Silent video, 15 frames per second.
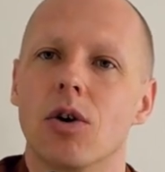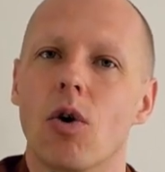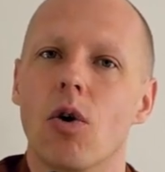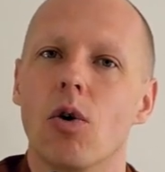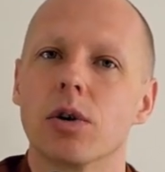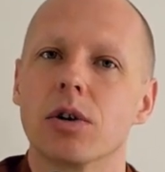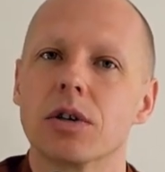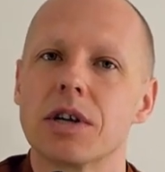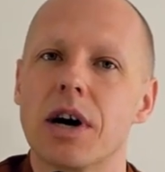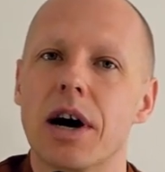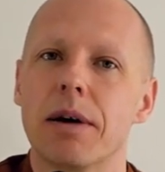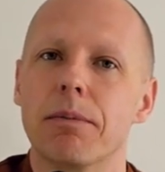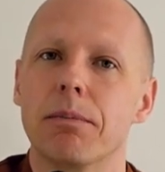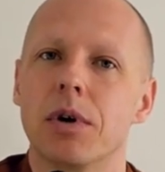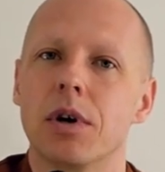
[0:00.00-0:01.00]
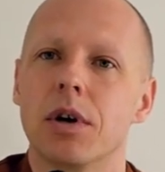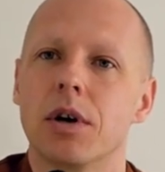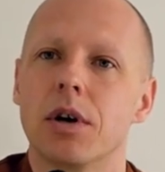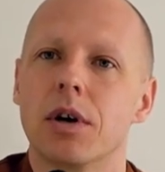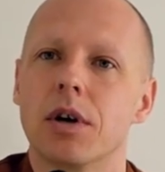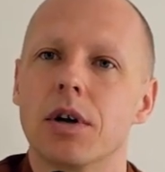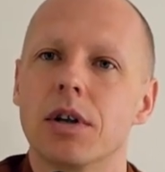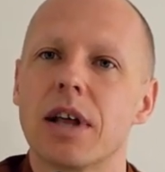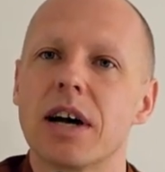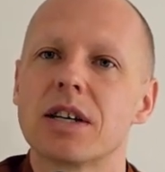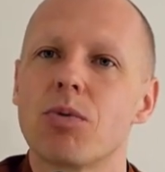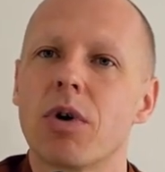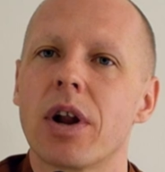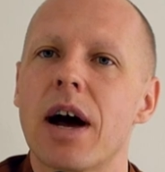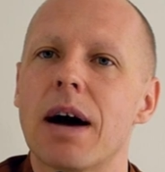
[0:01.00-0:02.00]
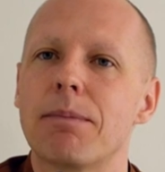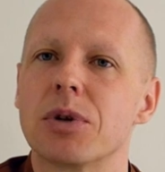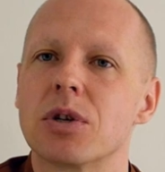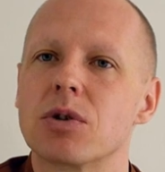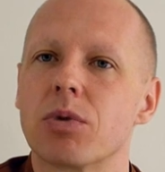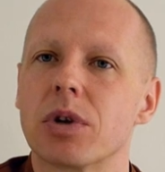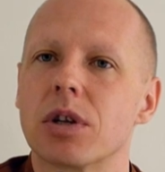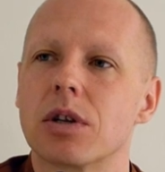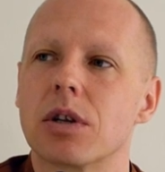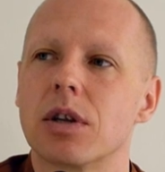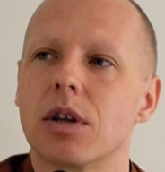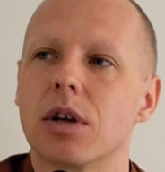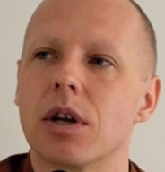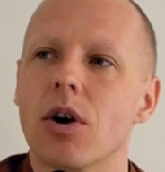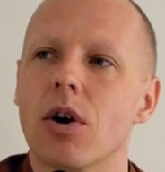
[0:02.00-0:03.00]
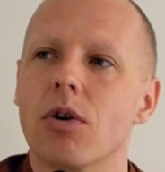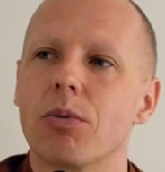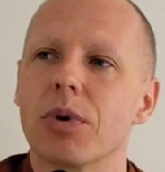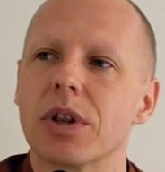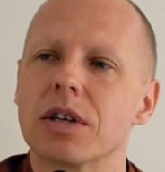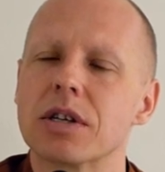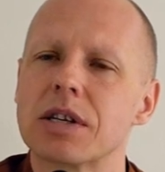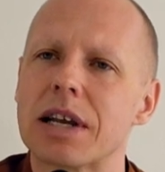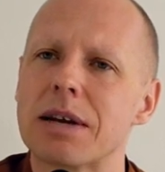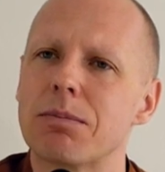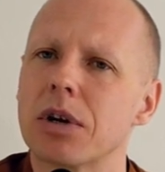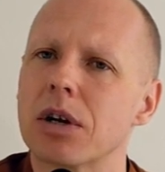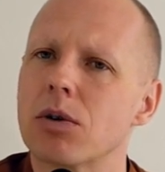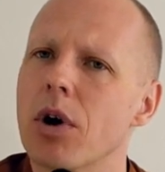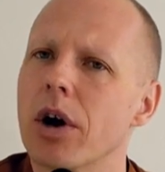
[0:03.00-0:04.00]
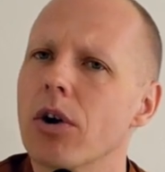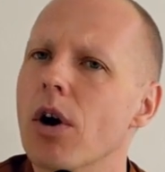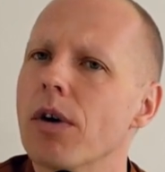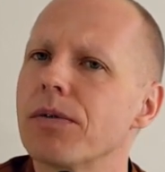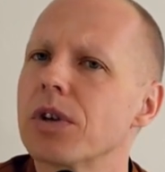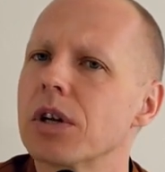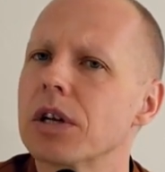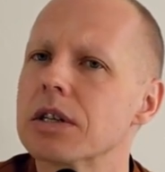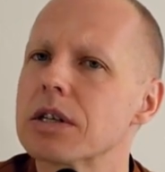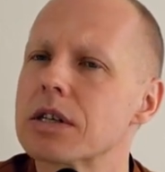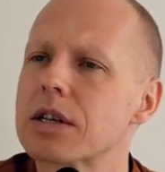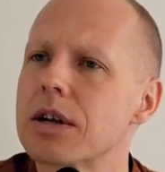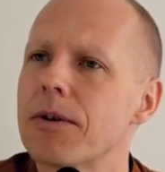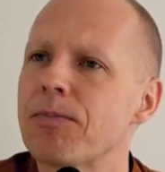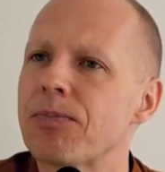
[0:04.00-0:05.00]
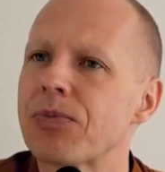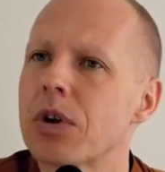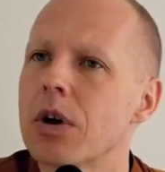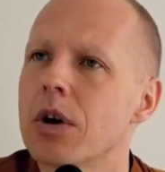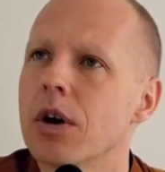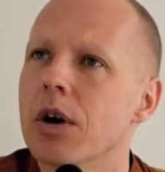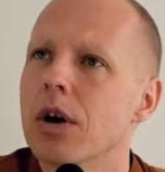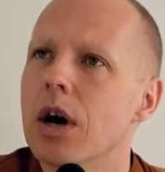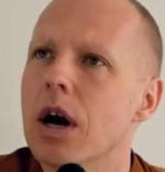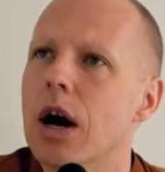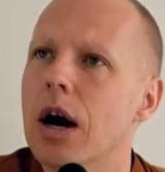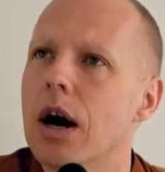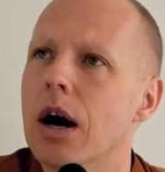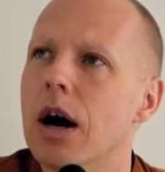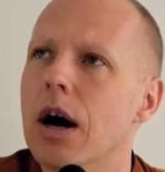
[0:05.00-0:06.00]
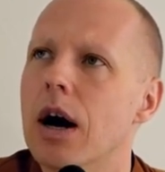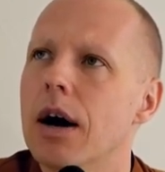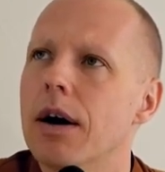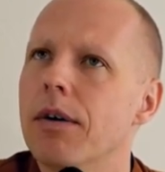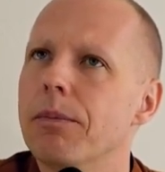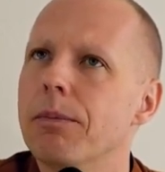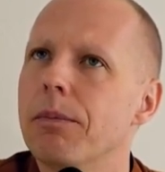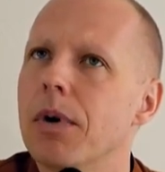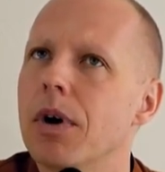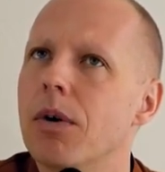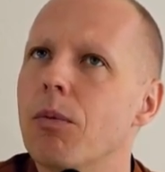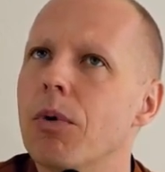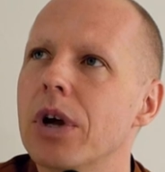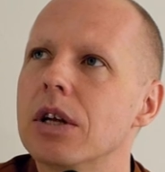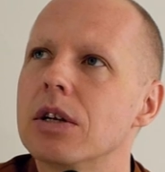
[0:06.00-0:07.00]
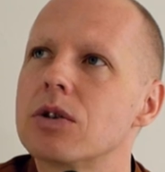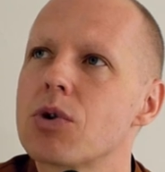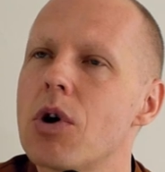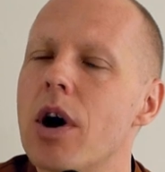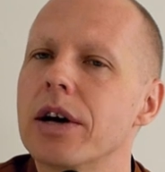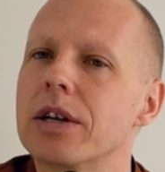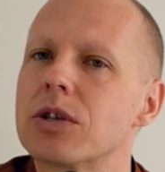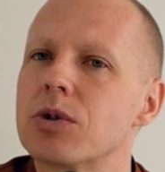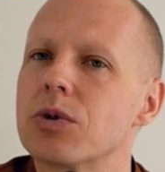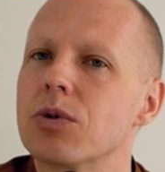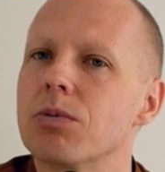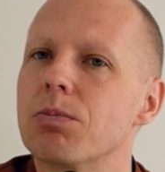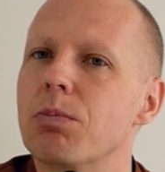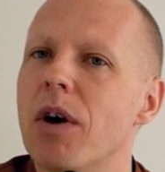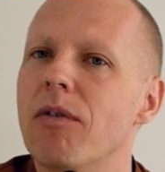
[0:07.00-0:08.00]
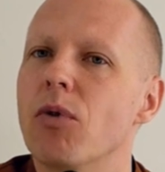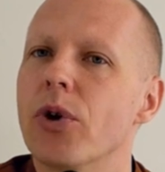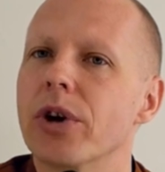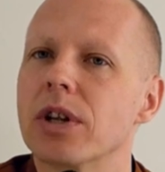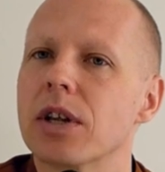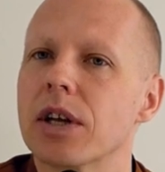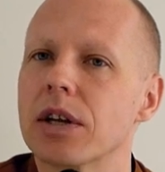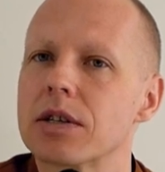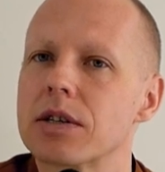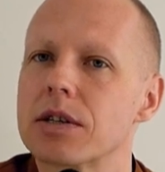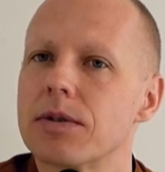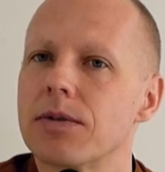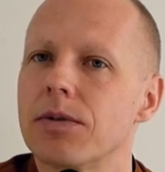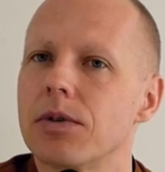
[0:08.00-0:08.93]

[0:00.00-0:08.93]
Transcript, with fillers: all the time. That's what happens with you know with the sleeping quite often is. Um, we try to avoid things.